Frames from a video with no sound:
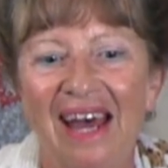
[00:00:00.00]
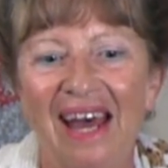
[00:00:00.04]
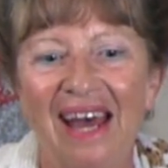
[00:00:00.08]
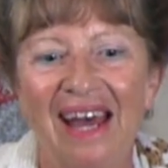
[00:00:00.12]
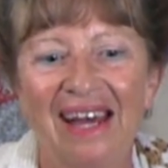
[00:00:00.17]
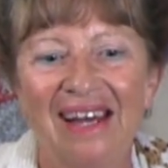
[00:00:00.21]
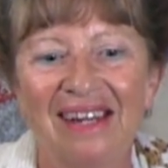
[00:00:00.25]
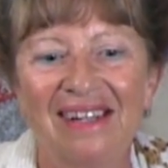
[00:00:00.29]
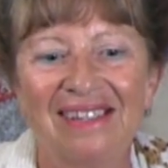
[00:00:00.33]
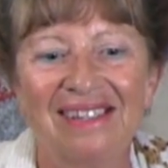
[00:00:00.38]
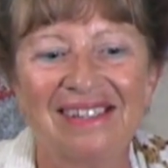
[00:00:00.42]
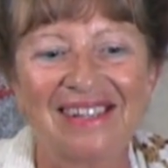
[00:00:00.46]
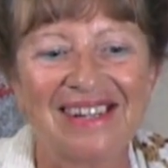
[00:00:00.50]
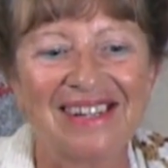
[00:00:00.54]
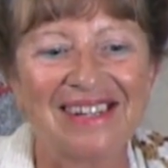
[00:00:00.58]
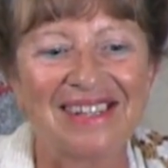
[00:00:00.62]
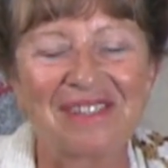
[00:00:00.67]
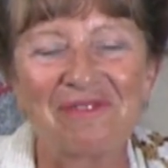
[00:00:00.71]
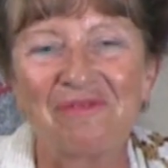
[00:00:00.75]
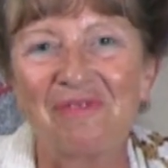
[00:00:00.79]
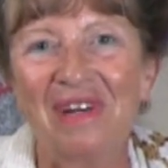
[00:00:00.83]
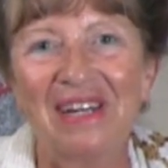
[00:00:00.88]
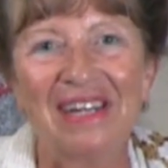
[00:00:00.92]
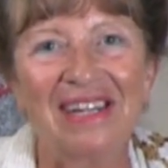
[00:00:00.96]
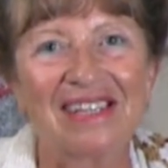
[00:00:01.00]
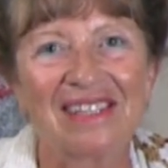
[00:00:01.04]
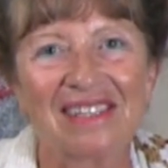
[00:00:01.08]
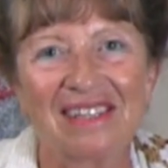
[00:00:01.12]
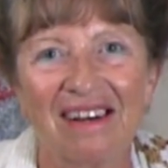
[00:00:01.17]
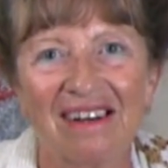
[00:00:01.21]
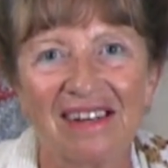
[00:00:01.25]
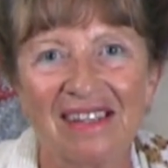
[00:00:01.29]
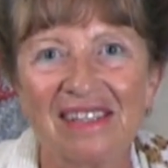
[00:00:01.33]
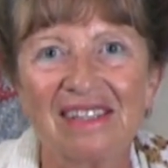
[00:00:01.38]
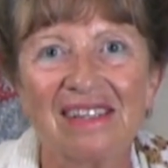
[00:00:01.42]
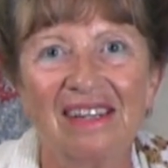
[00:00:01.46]
And it's really
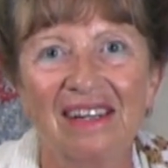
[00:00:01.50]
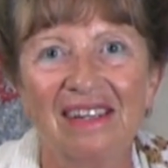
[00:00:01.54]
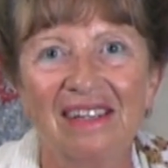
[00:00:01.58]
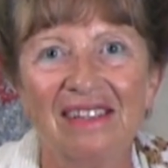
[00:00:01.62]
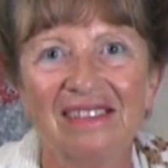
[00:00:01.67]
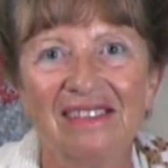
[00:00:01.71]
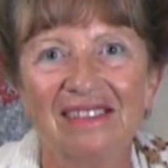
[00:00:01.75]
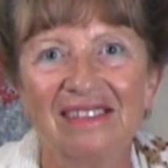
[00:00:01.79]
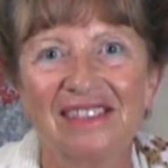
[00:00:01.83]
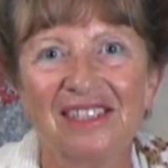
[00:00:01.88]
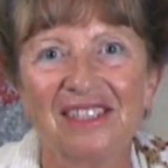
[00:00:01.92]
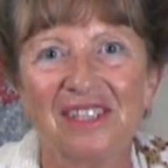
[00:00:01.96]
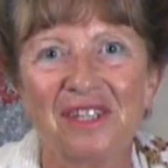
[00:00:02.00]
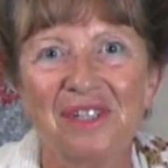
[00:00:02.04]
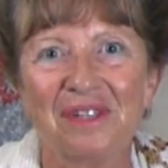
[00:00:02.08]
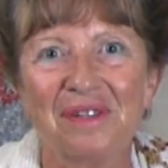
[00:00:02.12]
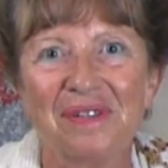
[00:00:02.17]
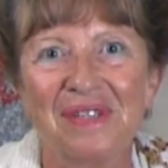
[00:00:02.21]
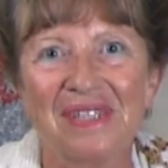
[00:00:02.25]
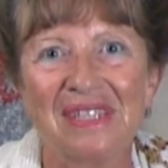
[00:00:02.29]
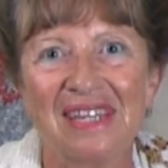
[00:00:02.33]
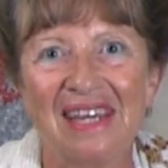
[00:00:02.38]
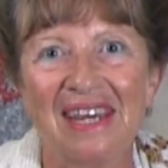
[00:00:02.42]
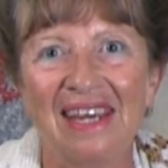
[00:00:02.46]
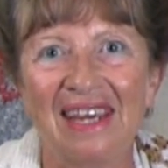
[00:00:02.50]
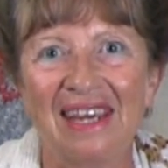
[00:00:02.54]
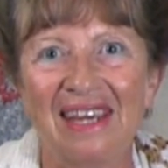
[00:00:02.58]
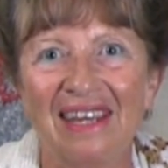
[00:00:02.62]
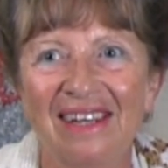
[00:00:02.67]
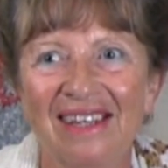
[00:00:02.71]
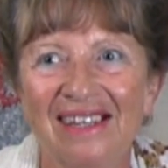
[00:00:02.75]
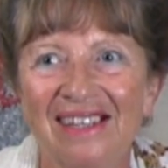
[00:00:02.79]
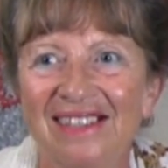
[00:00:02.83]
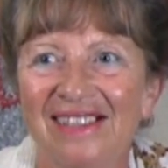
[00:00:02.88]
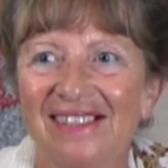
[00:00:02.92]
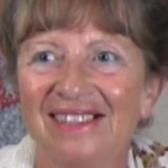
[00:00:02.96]
exciting to
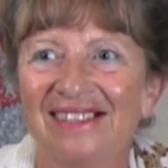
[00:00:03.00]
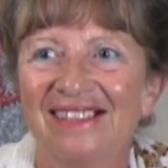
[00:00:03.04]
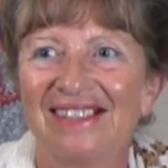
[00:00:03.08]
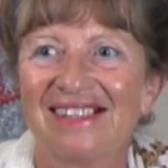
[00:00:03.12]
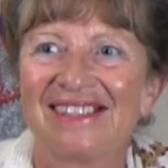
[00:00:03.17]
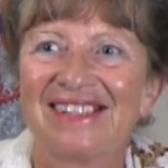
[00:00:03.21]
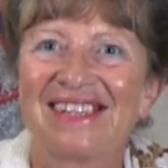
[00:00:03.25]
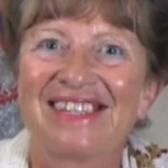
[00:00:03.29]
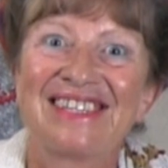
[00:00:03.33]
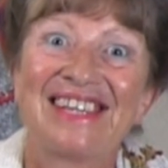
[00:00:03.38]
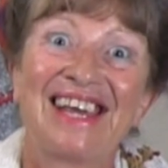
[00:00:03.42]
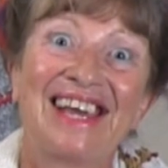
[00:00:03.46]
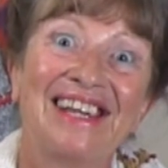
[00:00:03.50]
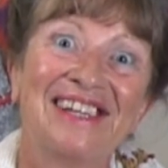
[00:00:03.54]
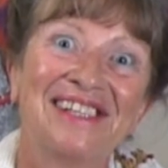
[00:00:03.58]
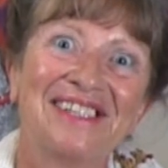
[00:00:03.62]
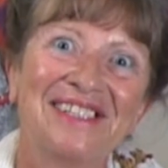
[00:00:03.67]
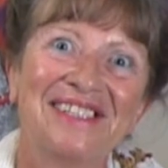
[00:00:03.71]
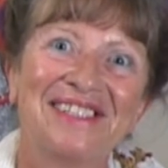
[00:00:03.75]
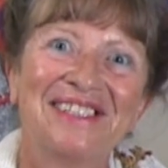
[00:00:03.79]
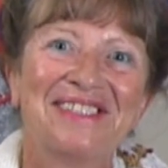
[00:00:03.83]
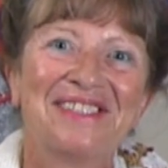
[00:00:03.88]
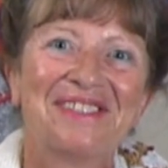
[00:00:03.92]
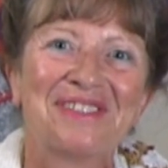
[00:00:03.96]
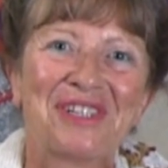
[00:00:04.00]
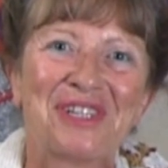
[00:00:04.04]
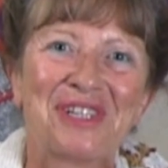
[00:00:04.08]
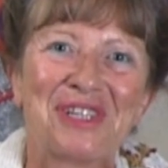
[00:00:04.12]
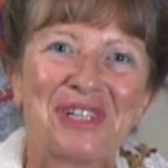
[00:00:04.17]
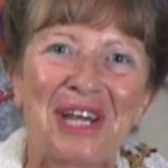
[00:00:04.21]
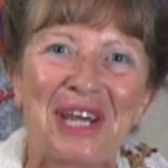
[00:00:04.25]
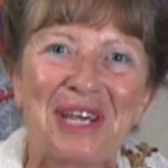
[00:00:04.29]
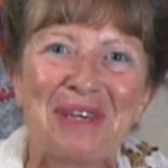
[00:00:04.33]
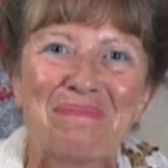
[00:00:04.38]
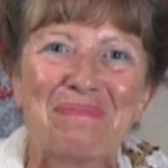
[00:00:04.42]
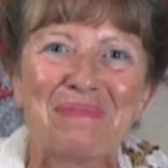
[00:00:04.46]
see, as I said, the
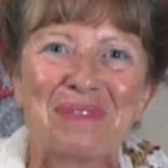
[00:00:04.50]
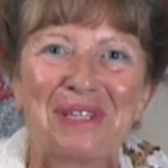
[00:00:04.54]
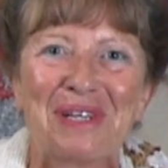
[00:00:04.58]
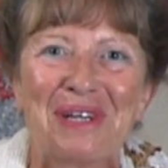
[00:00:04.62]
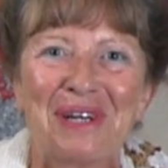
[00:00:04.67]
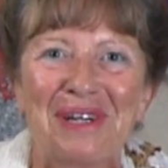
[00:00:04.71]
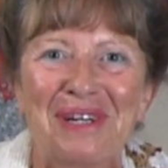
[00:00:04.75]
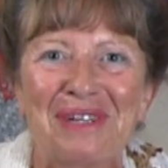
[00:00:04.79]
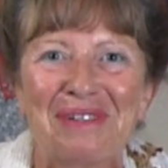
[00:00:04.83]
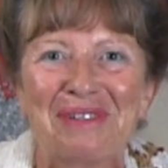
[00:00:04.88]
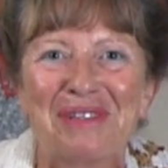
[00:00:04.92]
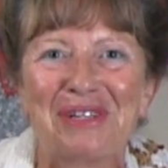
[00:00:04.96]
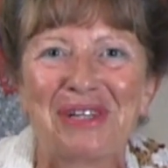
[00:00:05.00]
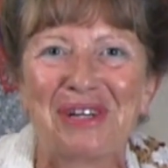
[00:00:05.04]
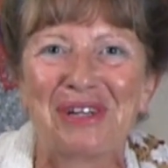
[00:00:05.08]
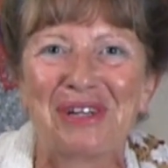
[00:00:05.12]
shapes that I